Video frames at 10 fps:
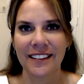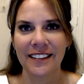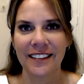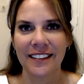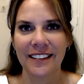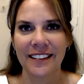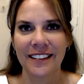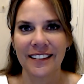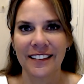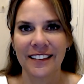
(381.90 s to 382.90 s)

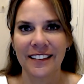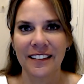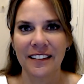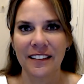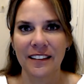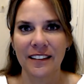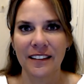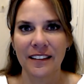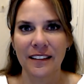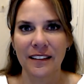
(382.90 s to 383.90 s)

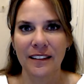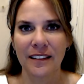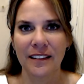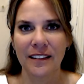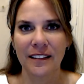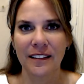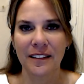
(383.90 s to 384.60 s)
(silence)